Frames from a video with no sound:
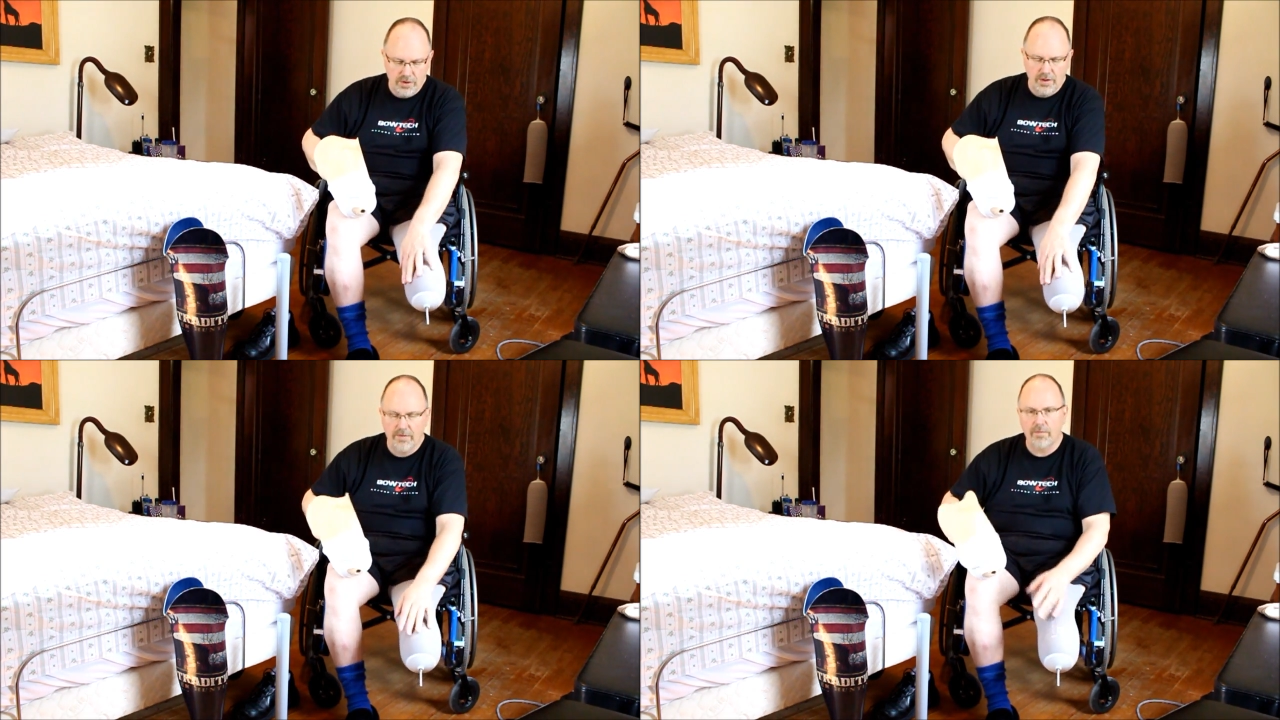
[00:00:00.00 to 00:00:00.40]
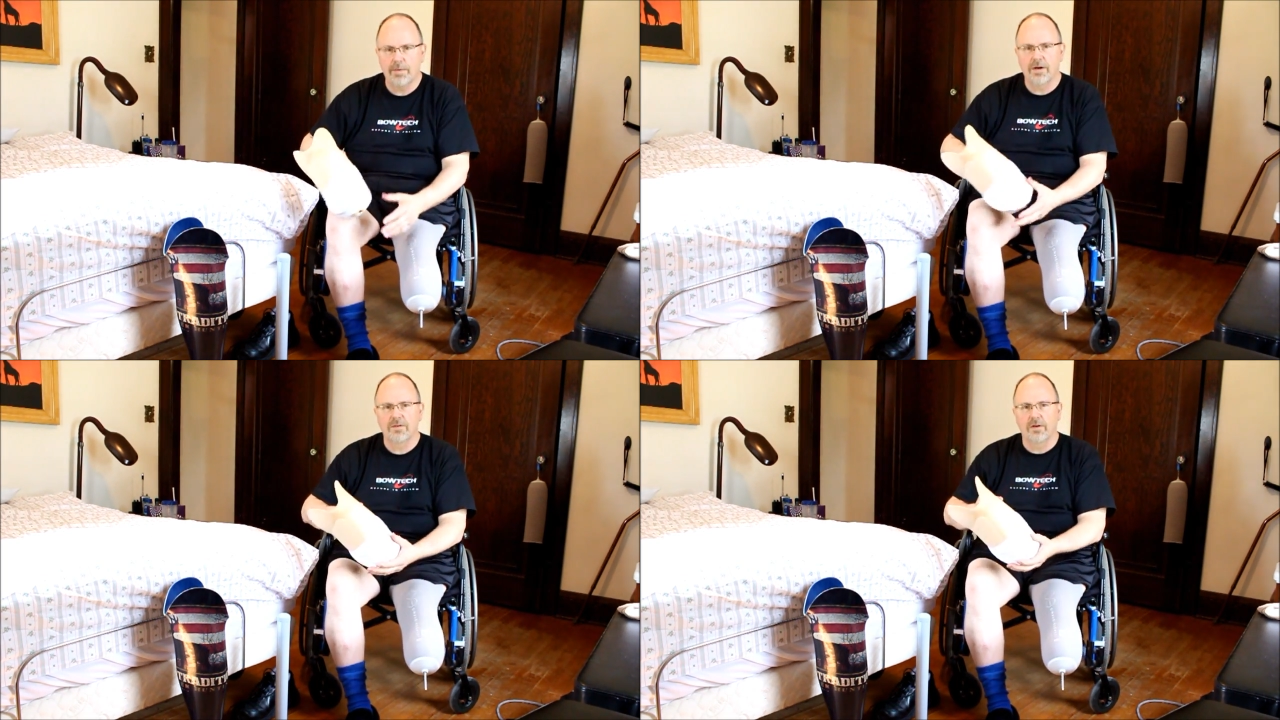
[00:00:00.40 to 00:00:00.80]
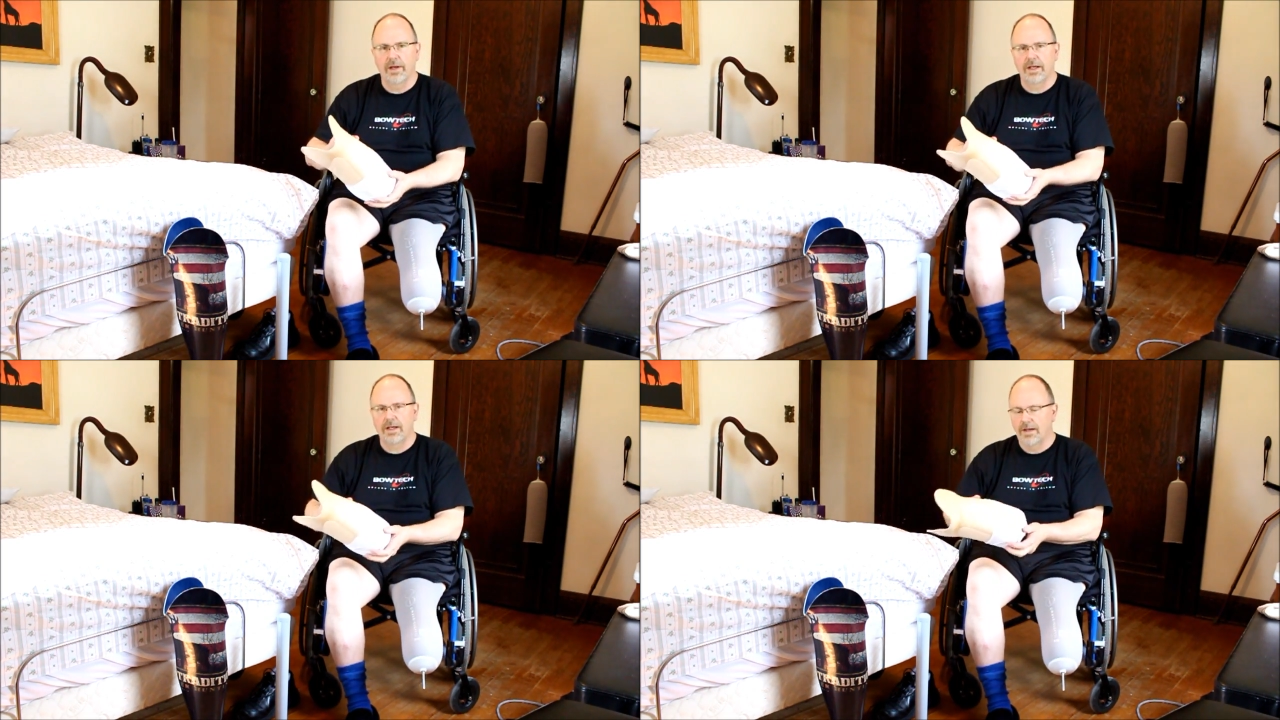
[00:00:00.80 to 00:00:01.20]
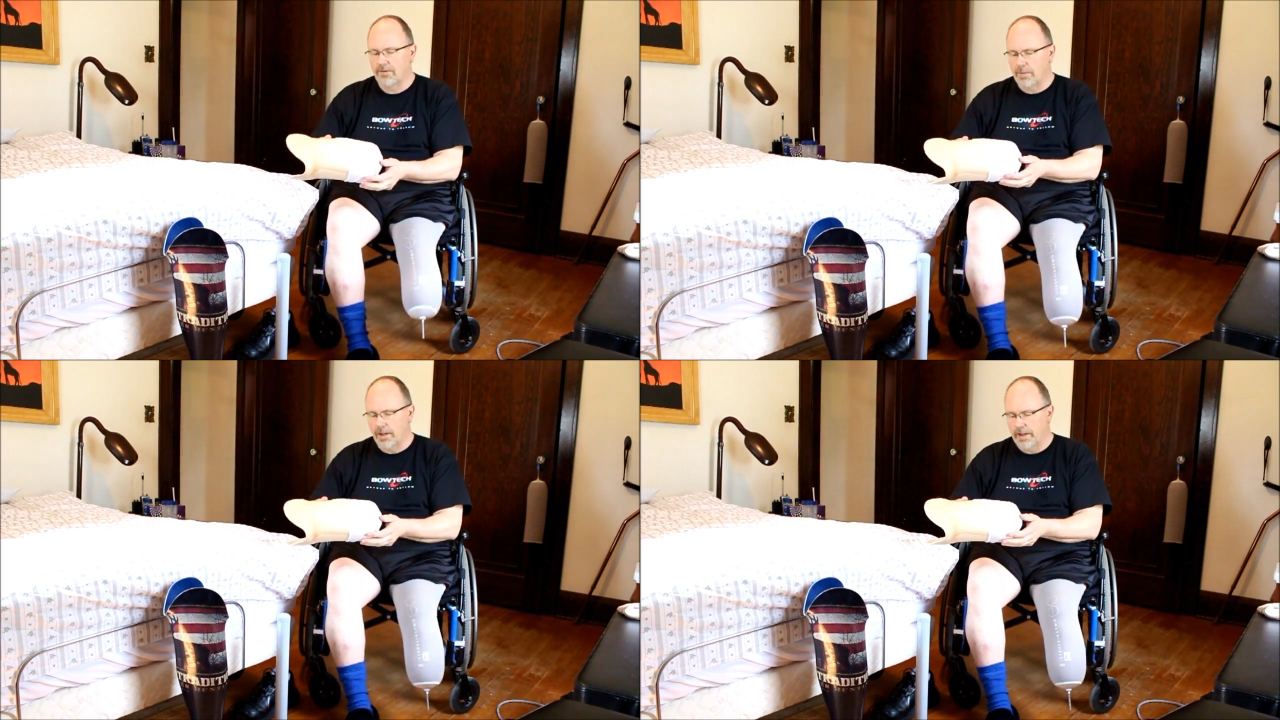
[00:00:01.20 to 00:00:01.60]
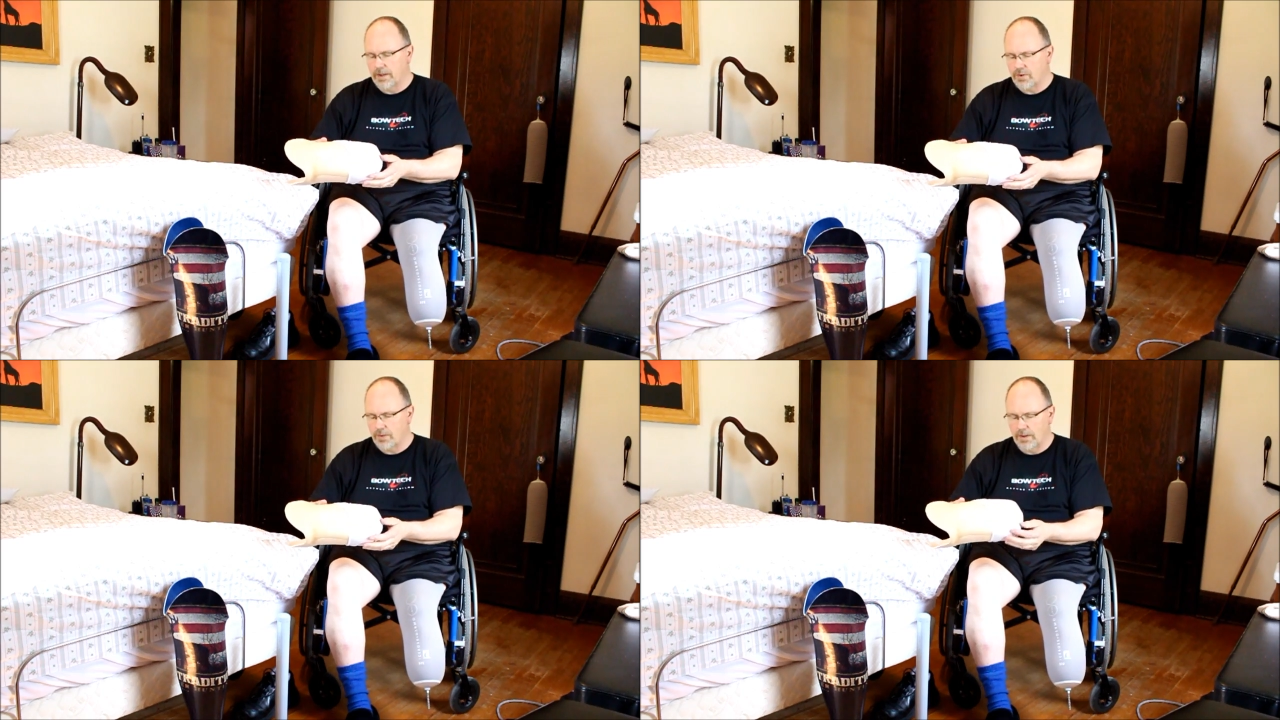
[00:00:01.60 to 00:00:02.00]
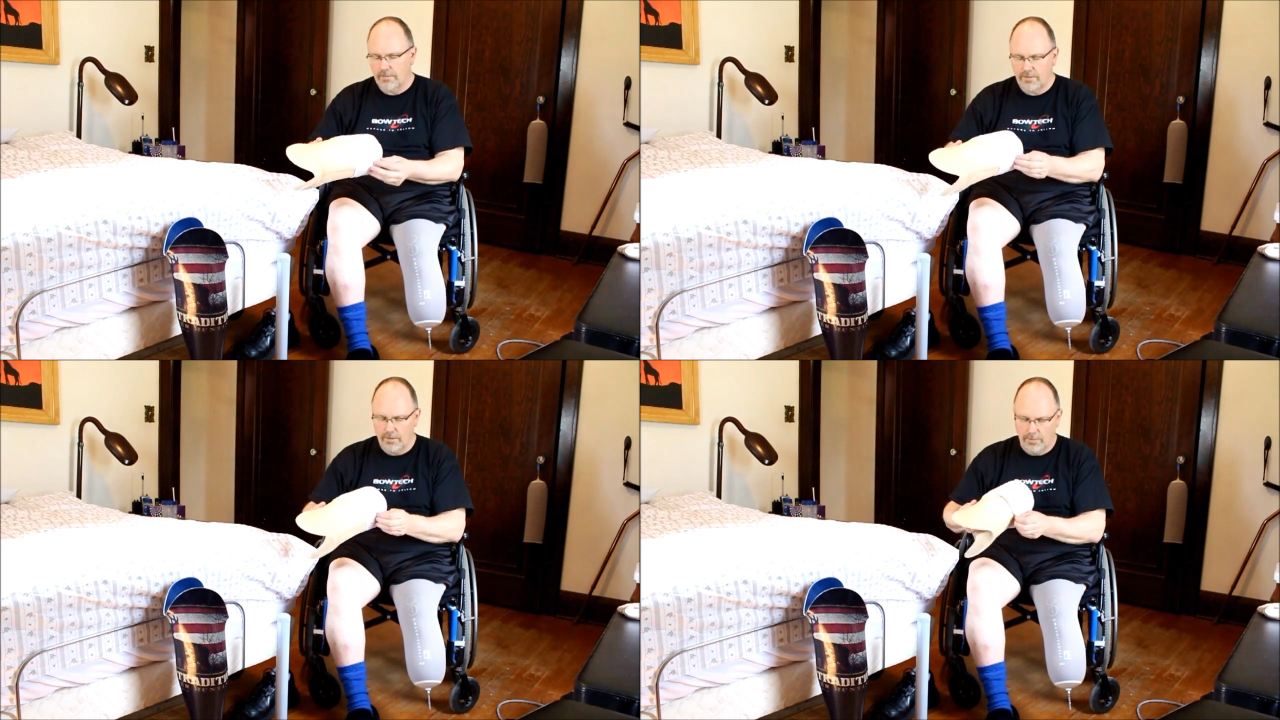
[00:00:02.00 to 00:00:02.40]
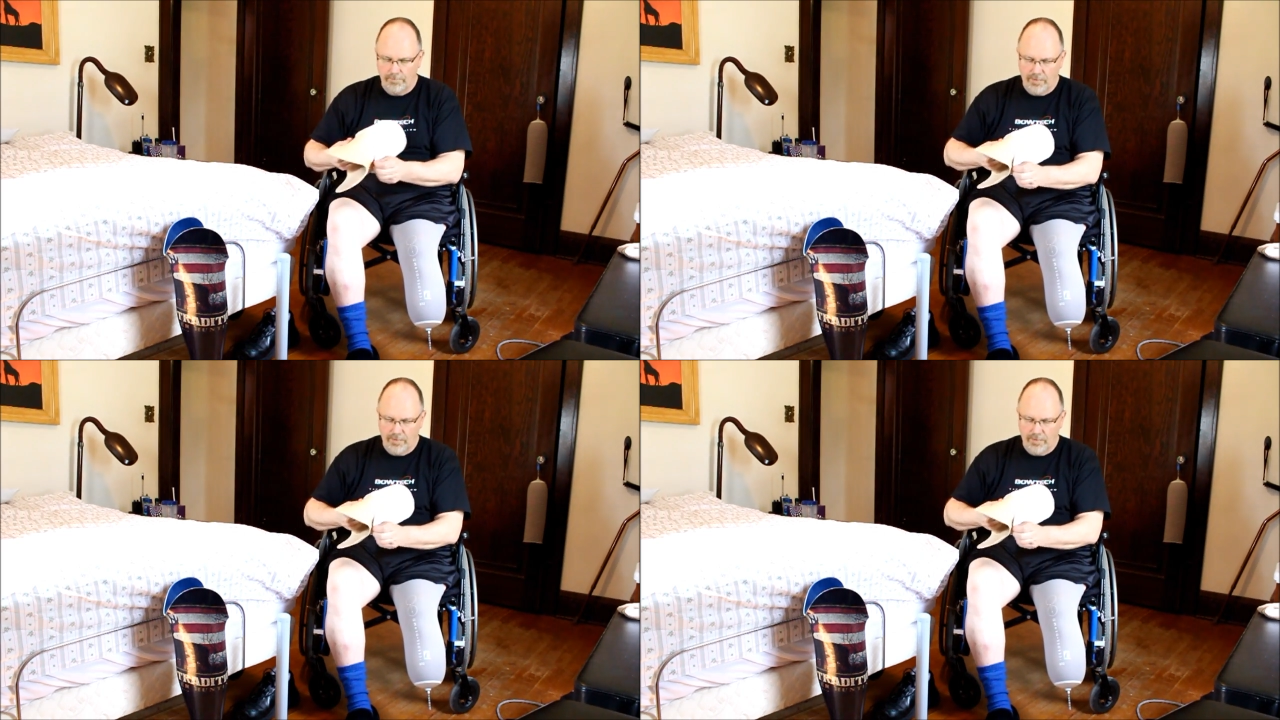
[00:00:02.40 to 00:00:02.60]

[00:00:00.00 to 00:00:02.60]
to different parts of the leg as my leg shrinks. So,